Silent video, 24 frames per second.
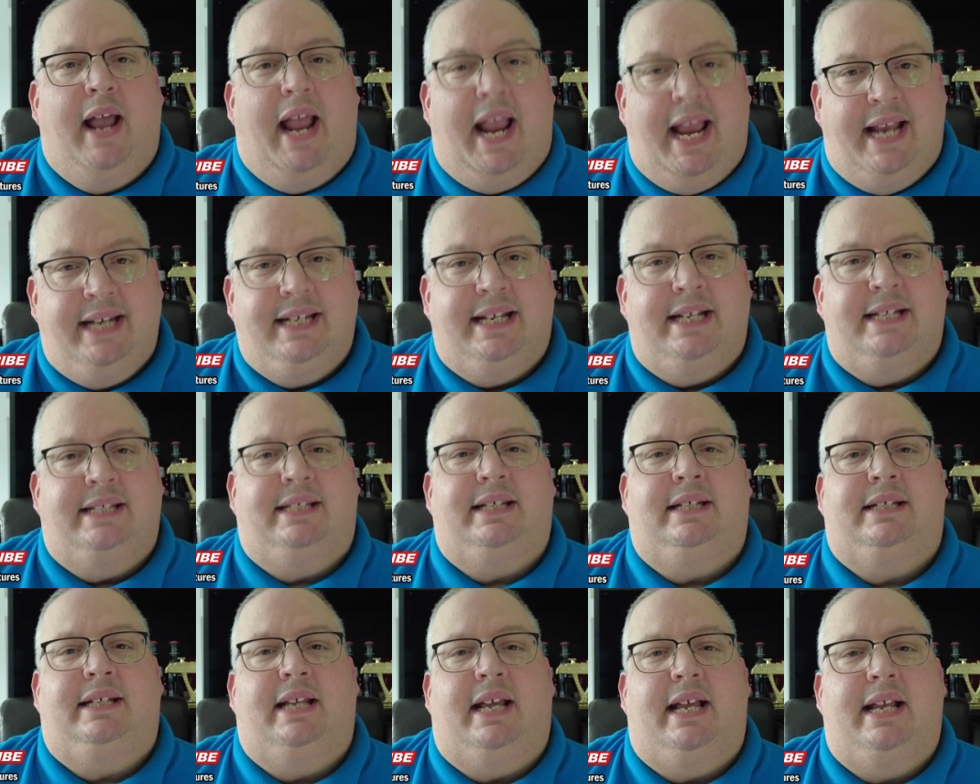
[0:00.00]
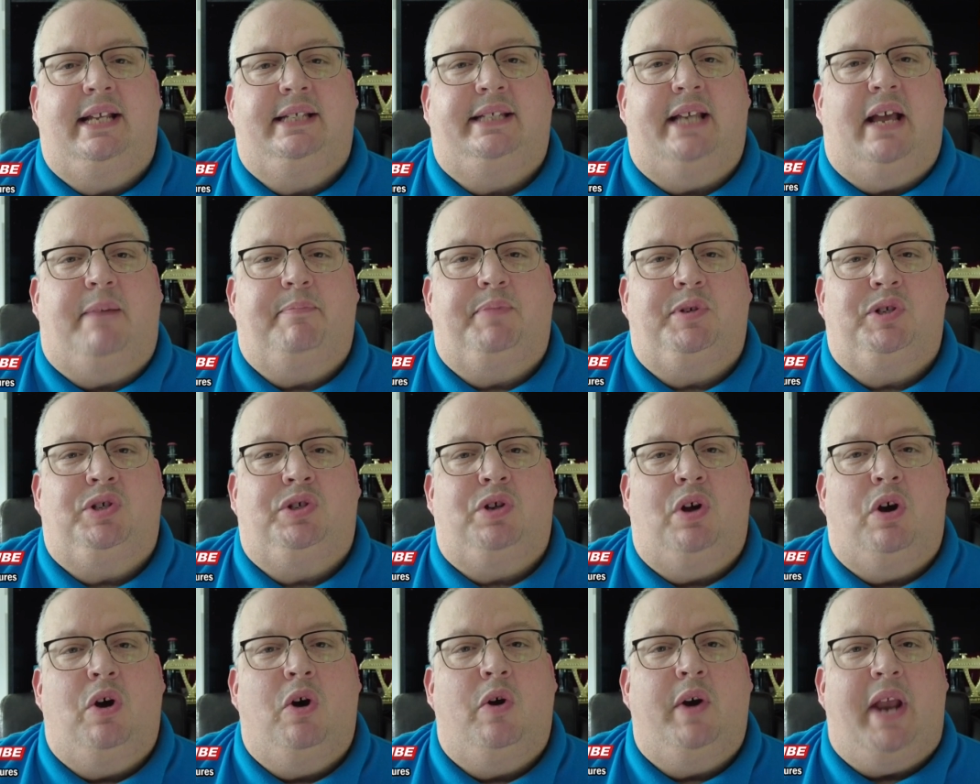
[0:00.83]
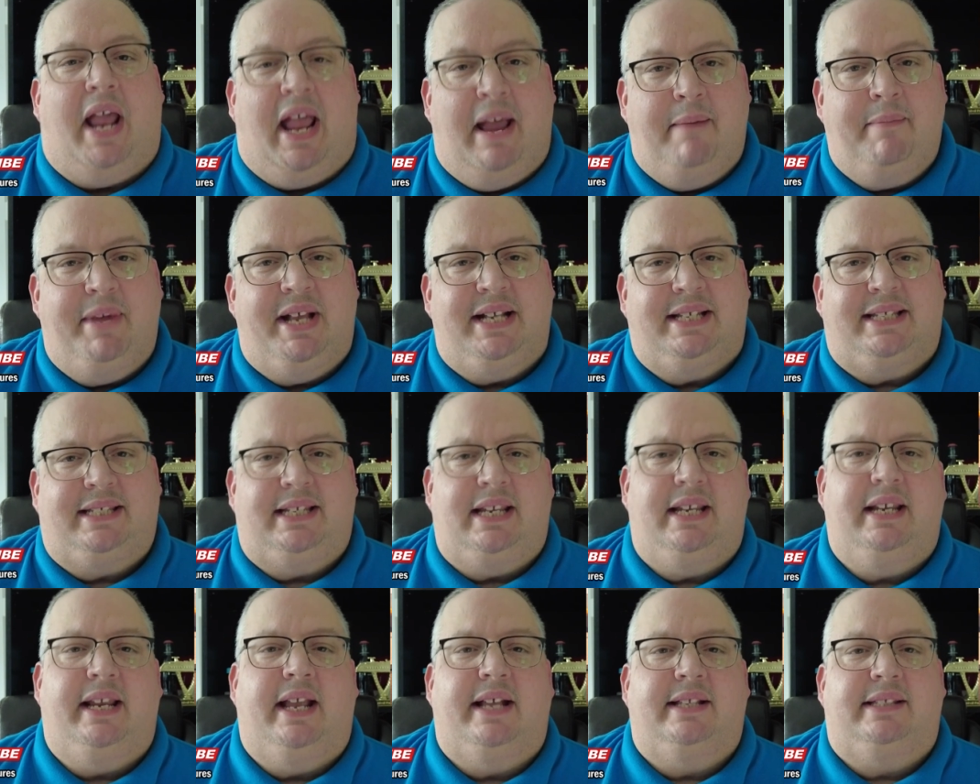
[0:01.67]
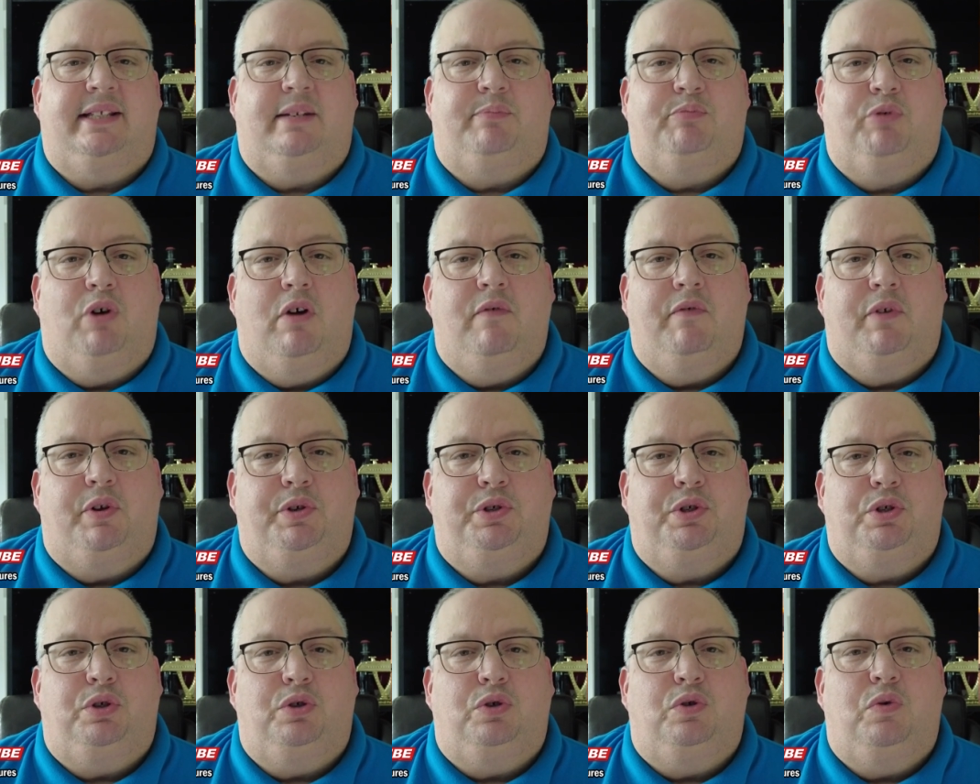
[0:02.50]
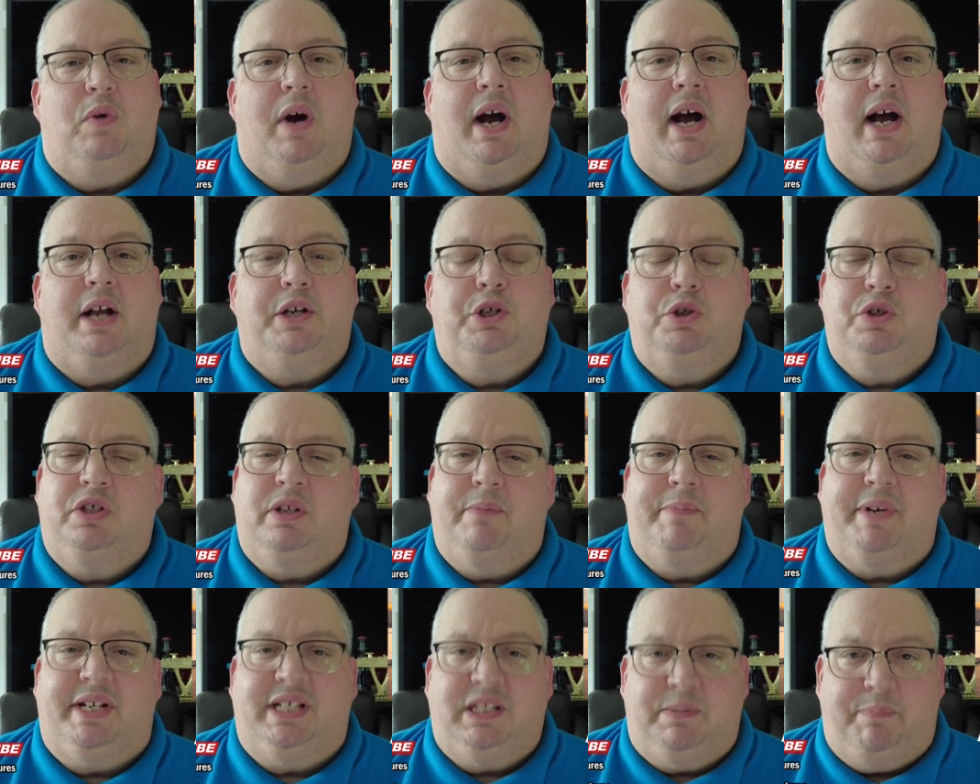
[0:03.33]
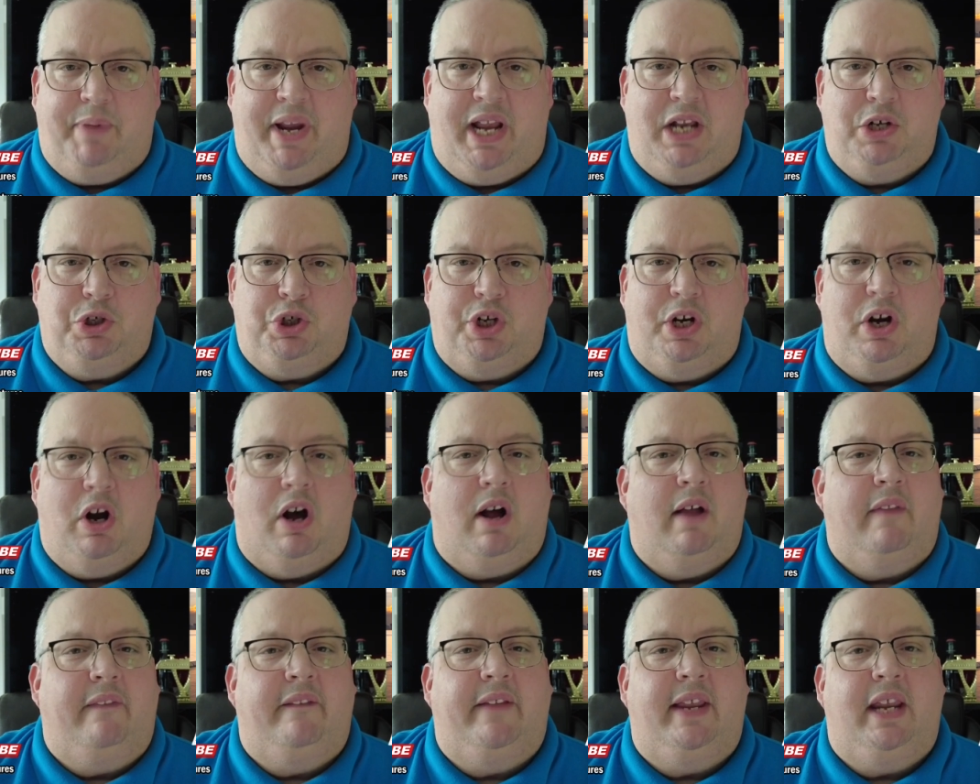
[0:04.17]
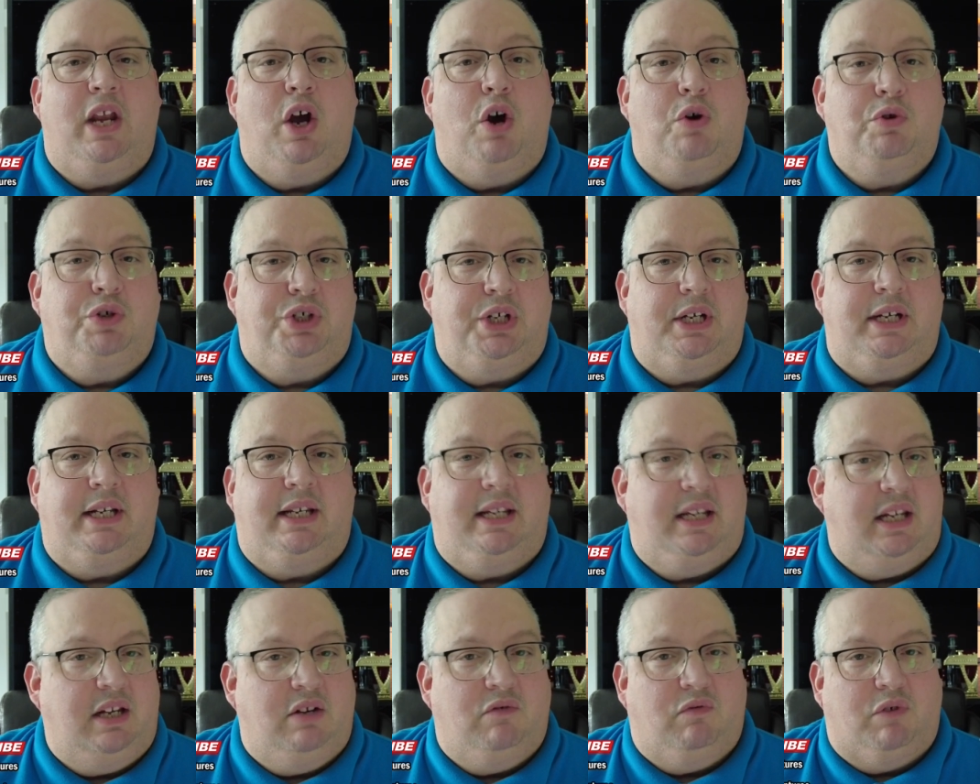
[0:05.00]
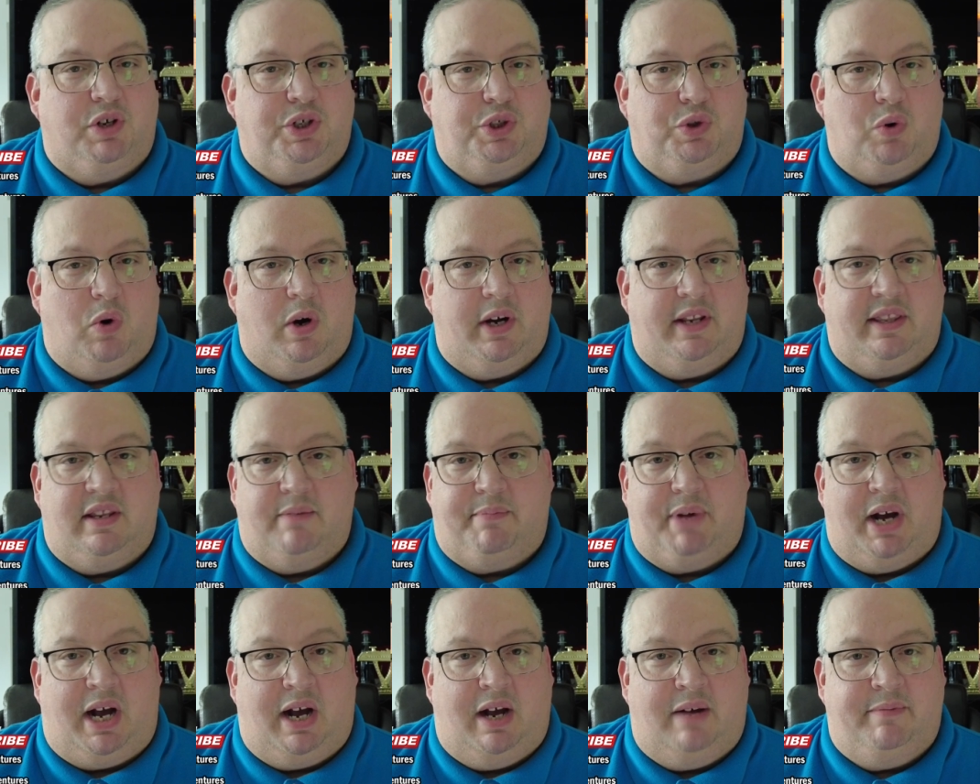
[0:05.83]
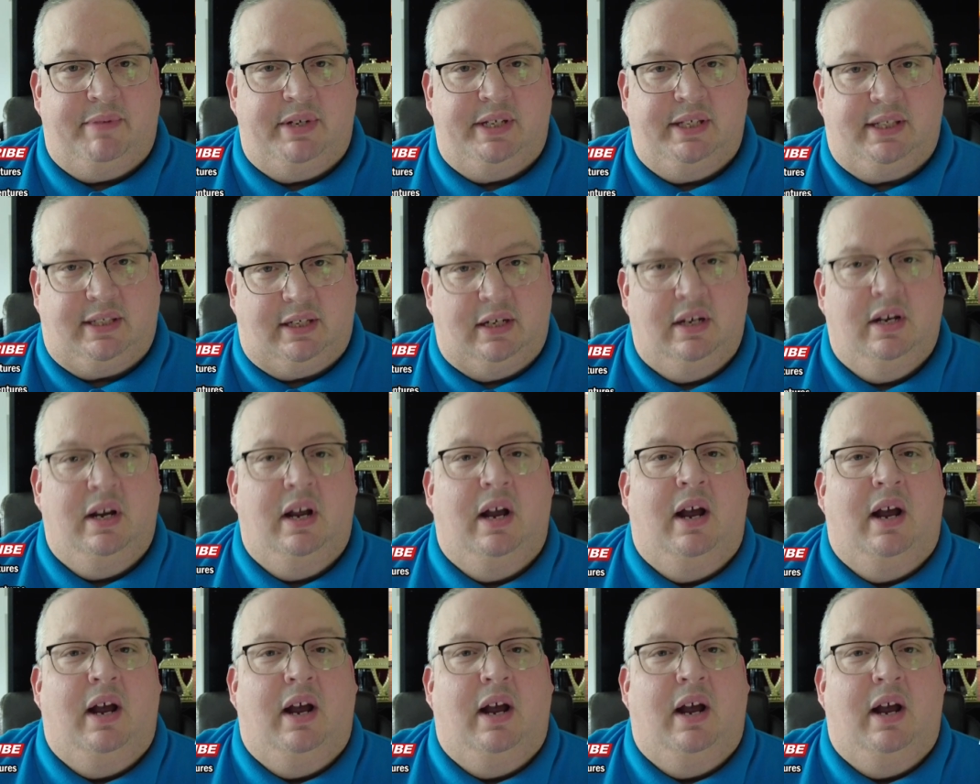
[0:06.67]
And in today's episode, MSC gets approval to do some expansion on the Ocean Cay Resort in the Bahamas.